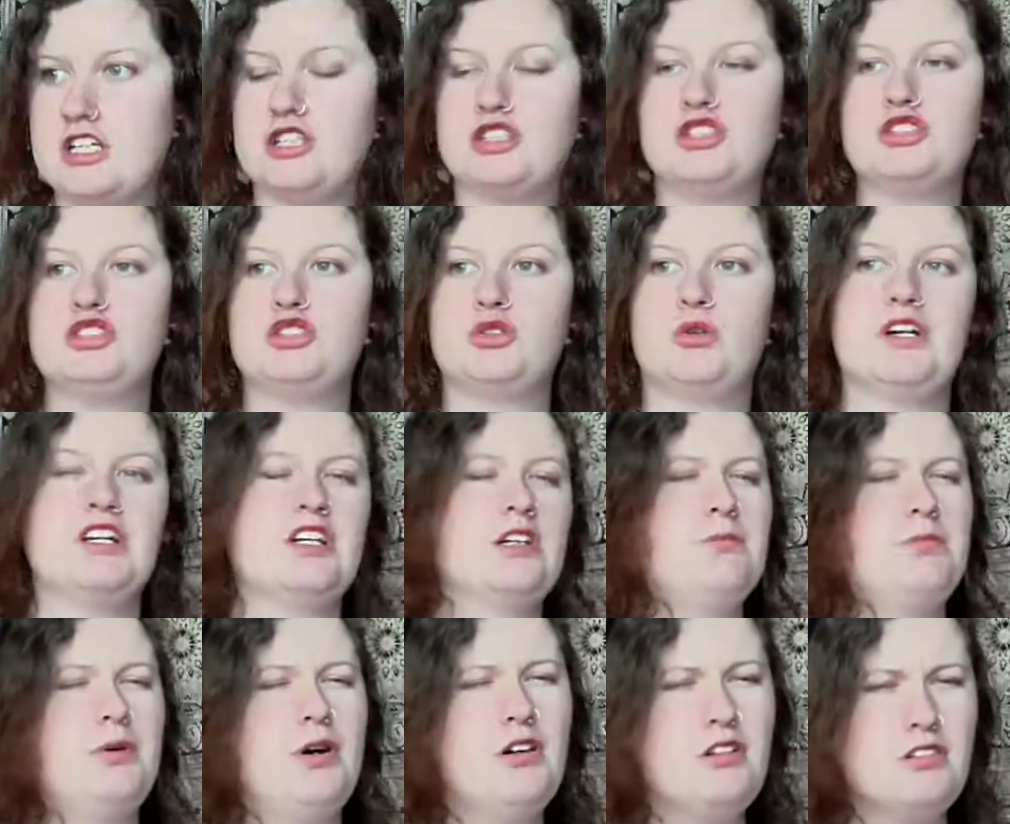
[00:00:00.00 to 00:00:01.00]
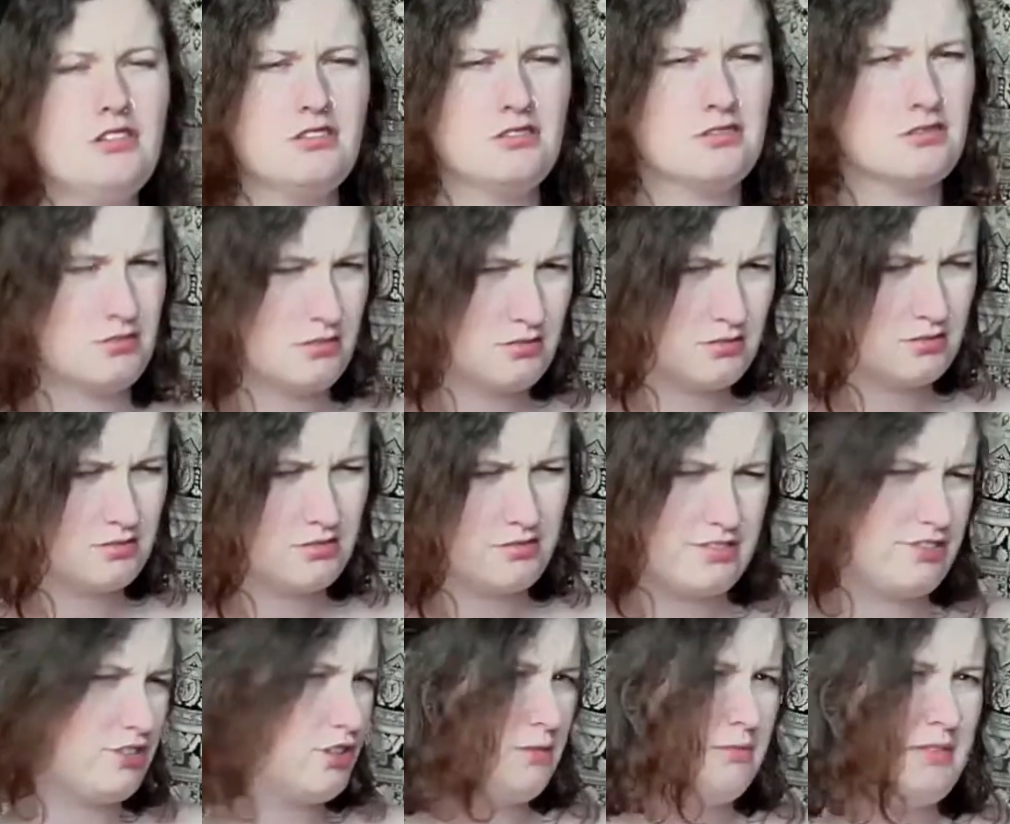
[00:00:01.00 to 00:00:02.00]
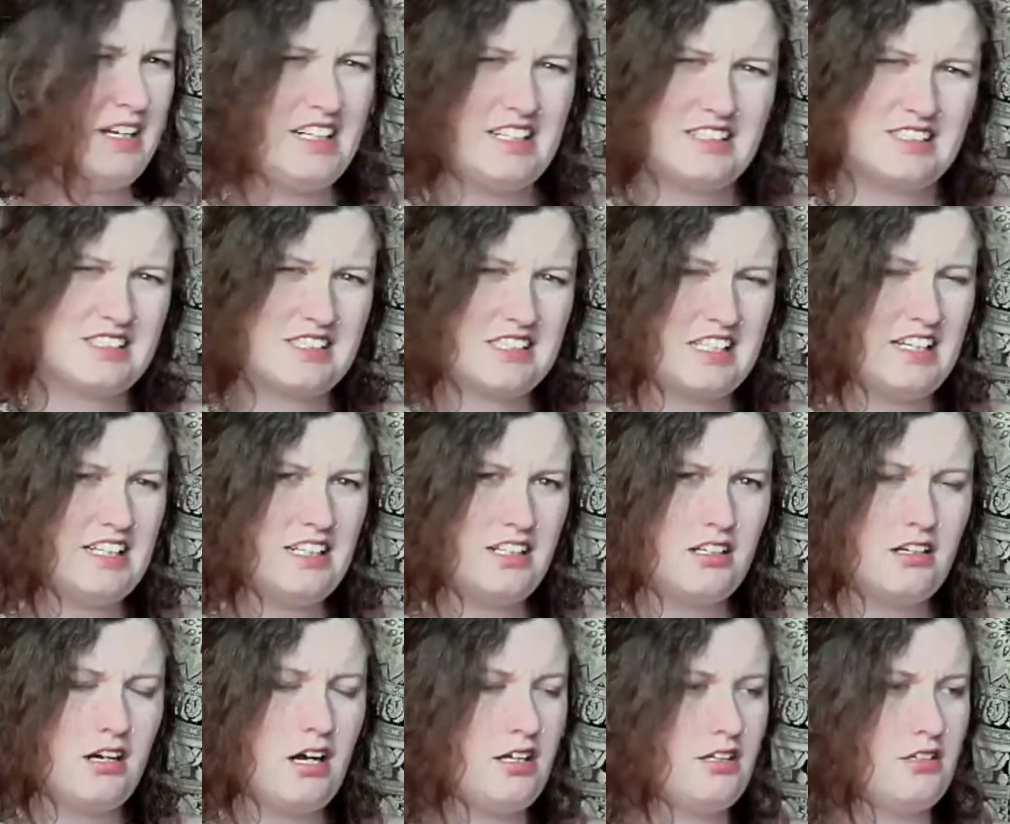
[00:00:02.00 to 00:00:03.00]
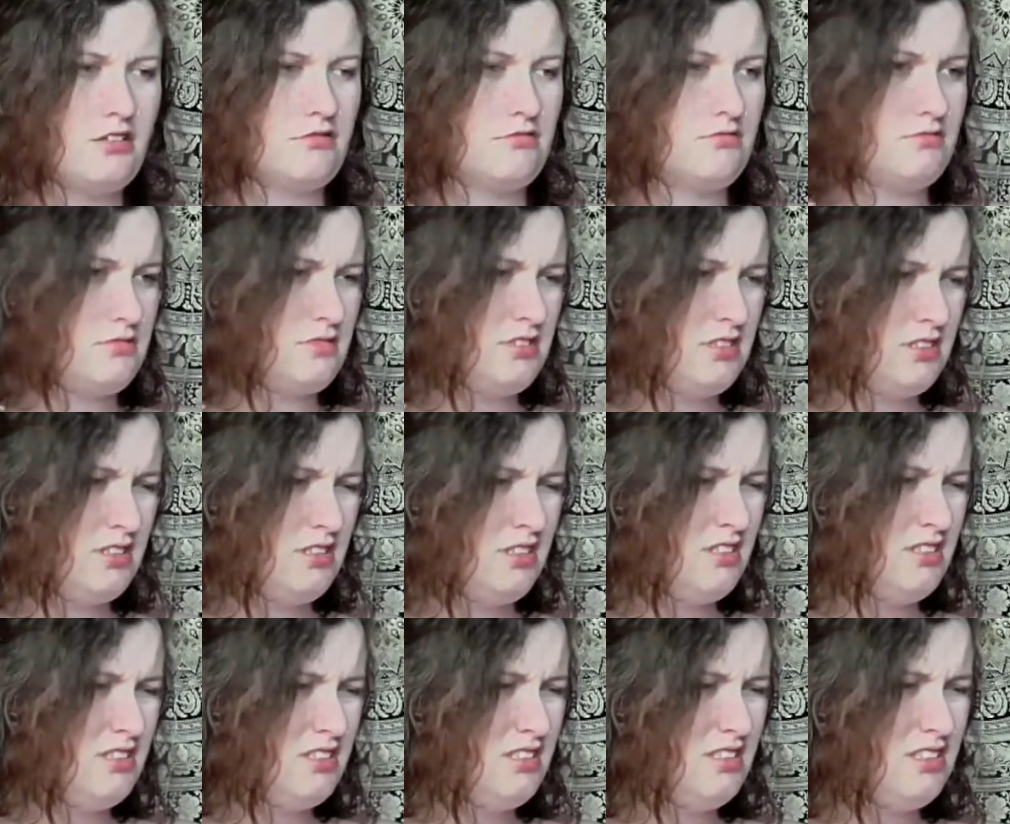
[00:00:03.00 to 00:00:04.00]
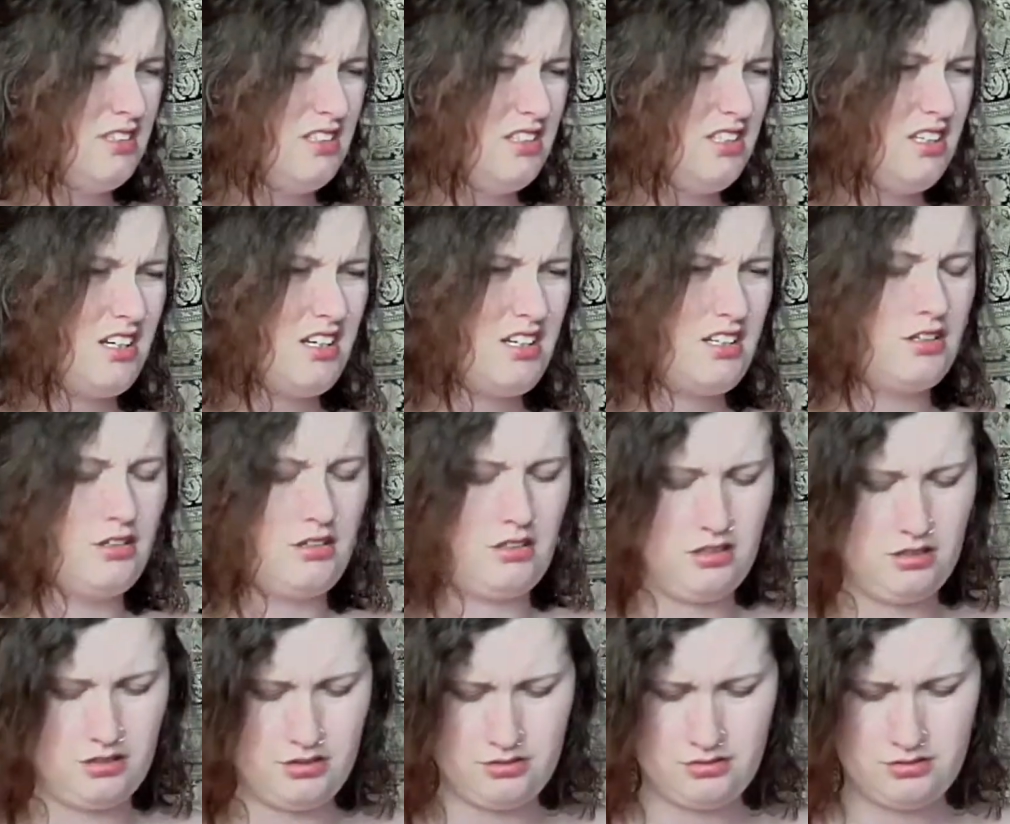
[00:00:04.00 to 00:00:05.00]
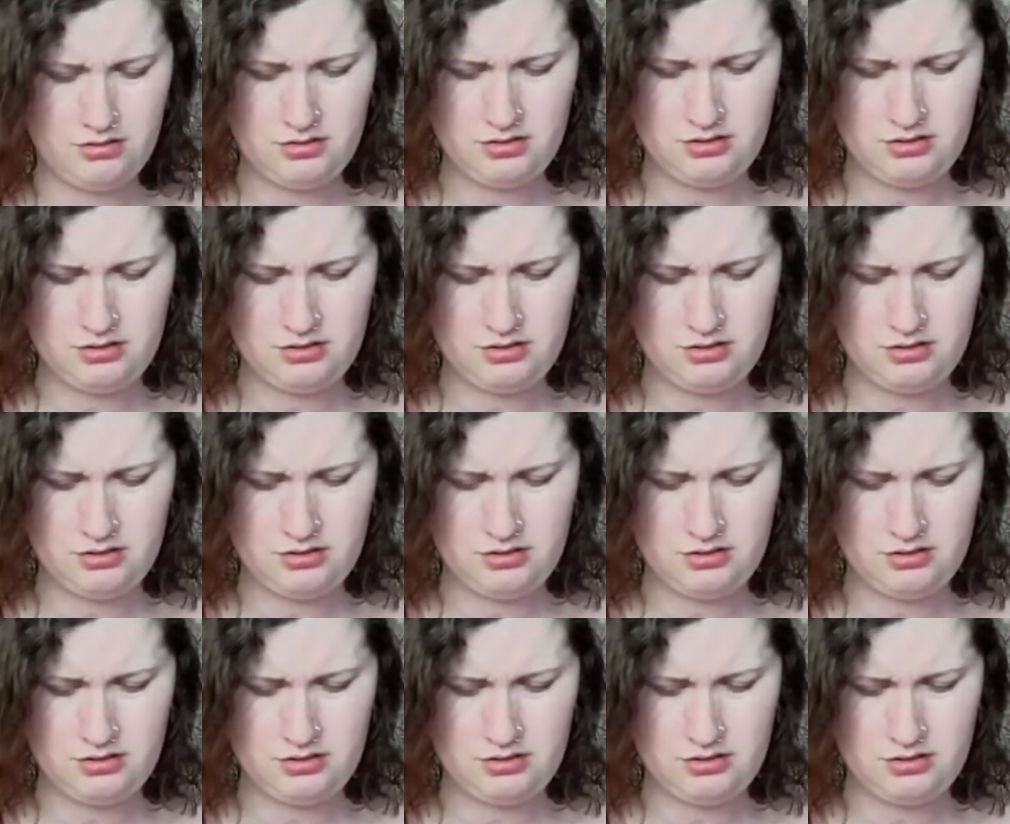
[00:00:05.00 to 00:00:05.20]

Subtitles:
enjoyable for me to sing. I don't know.